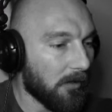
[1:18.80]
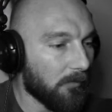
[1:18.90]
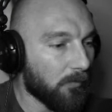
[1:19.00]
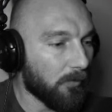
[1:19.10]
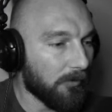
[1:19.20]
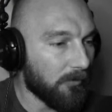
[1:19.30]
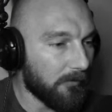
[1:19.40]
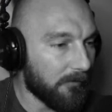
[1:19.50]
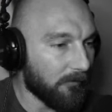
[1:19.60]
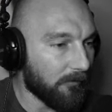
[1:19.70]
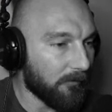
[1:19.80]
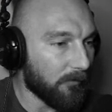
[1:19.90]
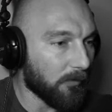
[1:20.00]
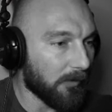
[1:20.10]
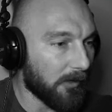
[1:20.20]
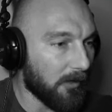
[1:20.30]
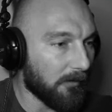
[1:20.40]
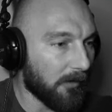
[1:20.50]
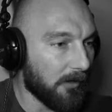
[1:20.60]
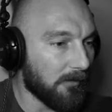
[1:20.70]
we're doing this
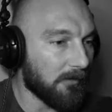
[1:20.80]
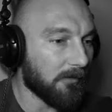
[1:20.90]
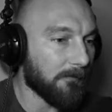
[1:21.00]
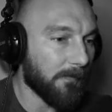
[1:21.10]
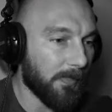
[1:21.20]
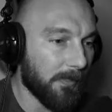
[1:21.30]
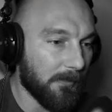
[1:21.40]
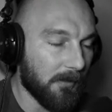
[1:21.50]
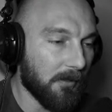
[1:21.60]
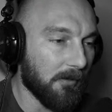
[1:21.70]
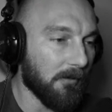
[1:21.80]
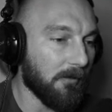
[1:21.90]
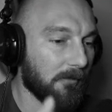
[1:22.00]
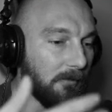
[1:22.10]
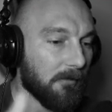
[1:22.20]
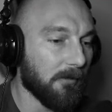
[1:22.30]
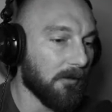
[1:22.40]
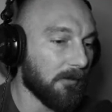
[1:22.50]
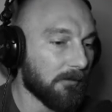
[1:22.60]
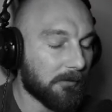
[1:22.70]
workout kind of in
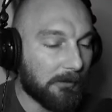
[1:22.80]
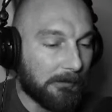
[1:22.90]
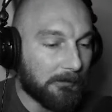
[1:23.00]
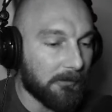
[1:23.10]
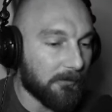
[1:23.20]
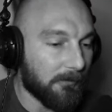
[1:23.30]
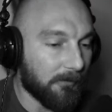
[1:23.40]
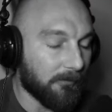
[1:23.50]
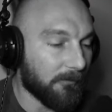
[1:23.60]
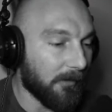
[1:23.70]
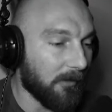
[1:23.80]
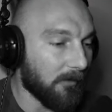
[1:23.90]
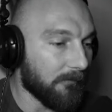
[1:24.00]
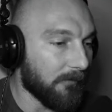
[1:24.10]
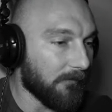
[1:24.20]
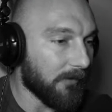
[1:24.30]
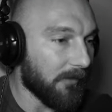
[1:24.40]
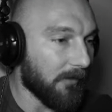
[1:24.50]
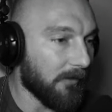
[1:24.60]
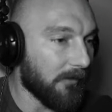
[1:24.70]
the scale of
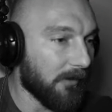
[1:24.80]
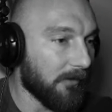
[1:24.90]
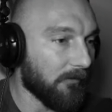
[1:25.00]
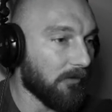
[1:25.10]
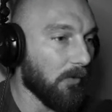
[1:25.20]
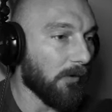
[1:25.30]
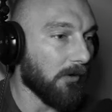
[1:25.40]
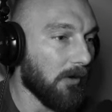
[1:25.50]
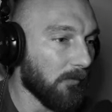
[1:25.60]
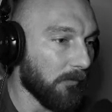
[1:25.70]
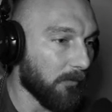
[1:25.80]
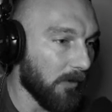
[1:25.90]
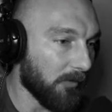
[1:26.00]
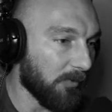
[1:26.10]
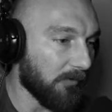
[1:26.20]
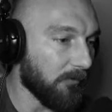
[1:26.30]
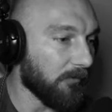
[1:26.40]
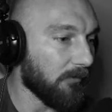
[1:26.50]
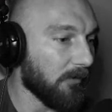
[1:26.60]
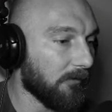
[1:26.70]
everything that is going on with
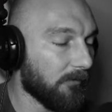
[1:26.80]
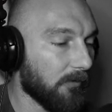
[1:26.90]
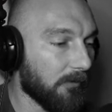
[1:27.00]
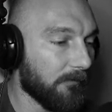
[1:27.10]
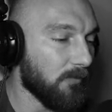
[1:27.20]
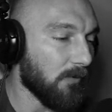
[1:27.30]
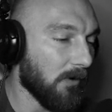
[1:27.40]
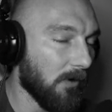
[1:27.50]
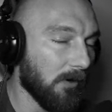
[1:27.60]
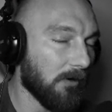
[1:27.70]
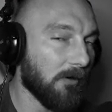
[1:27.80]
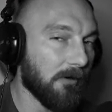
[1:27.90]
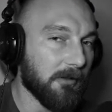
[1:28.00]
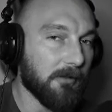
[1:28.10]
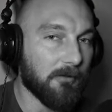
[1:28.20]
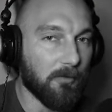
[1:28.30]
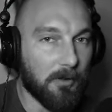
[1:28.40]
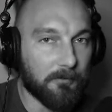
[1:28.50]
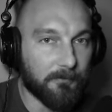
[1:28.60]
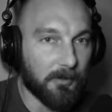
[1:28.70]
Wodapalooza. So if you are already in the
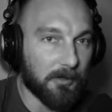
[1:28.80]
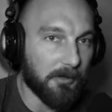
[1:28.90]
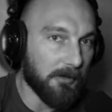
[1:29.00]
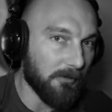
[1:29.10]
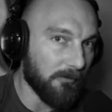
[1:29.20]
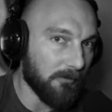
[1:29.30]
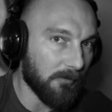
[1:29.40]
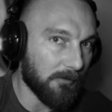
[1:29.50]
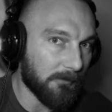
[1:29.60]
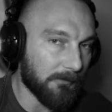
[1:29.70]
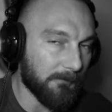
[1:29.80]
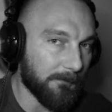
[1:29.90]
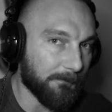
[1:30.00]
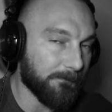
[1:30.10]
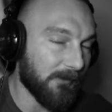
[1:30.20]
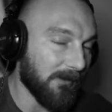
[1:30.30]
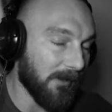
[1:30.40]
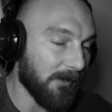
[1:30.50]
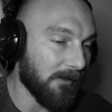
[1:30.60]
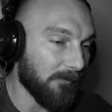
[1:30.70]
qualifier and
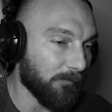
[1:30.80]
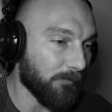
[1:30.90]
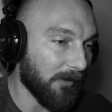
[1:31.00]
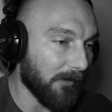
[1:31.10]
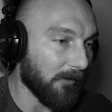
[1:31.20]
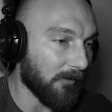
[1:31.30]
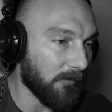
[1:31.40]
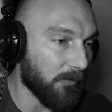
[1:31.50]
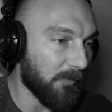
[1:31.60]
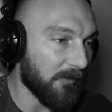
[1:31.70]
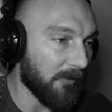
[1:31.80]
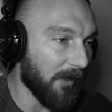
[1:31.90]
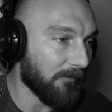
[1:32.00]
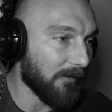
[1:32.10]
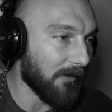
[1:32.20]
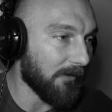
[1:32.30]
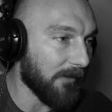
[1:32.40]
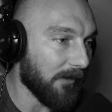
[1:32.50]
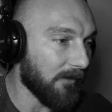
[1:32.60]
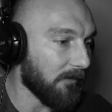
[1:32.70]
today technically would be the last day to
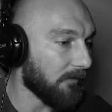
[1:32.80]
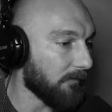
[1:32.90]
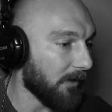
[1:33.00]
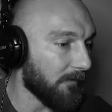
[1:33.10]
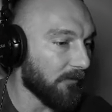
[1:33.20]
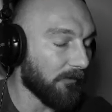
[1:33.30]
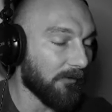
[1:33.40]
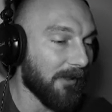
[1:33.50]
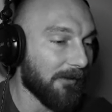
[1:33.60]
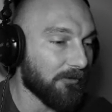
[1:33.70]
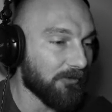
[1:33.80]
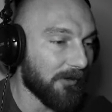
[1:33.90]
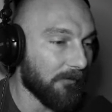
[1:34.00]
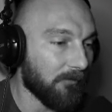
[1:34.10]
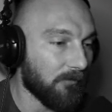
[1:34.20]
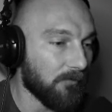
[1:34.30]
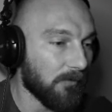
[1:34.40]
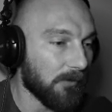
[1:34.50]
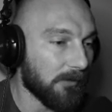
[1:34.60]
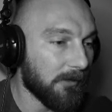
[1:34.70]
get that in, maybe there's a last chance
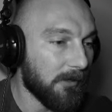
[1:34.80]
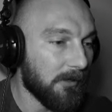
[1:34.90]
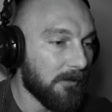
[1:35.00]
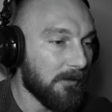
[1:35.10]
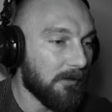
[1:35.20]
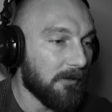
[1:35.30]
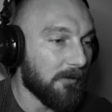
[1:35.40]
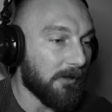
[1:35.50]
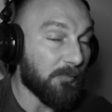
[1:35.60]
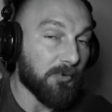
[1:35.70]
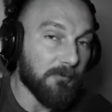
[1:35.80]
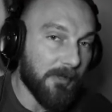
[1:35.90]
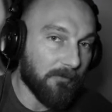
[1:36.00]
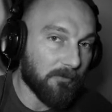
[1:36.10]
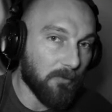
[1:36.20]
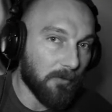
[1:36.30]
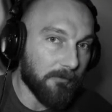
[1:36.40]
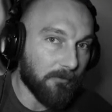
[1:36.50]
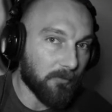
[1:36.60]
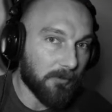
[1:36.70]
to improve that score
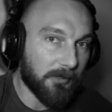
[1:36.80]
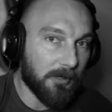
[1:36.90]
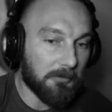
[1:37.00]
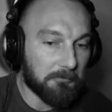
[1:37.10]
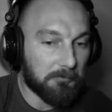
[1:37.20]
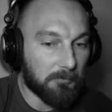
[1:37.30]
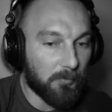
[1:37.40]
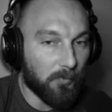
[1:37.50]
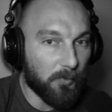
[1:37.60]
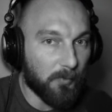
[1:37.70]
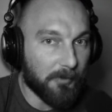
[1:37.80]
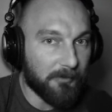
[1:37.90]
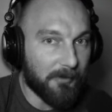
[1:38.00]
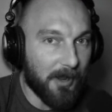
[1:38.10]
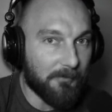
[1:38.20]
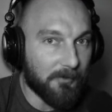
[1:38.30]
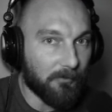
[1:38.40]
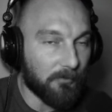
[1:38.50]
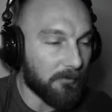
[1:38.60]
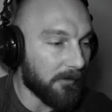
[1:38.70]
on this workout. We wanted to dive
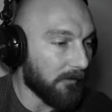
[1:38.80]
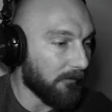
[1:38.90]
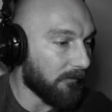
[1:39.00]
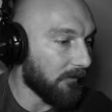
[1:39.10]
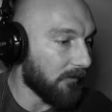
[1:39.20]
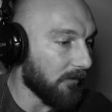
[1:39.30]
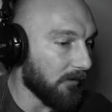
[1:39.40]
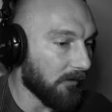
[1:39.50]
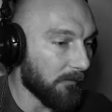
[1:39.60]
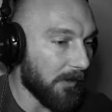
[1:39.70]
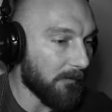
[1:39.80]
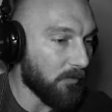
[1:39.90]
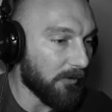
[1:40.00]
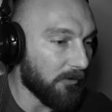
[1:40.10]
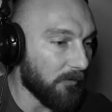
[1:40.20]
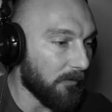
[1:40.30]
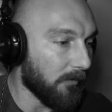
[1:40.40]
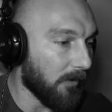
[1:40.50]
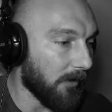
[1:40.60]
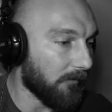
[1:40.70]
into it and see maybe what you
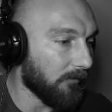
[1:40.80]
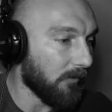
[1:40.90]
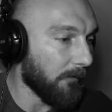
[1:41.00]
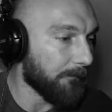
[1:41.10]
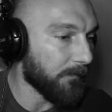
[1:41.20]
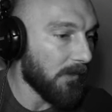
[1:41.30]
thought. So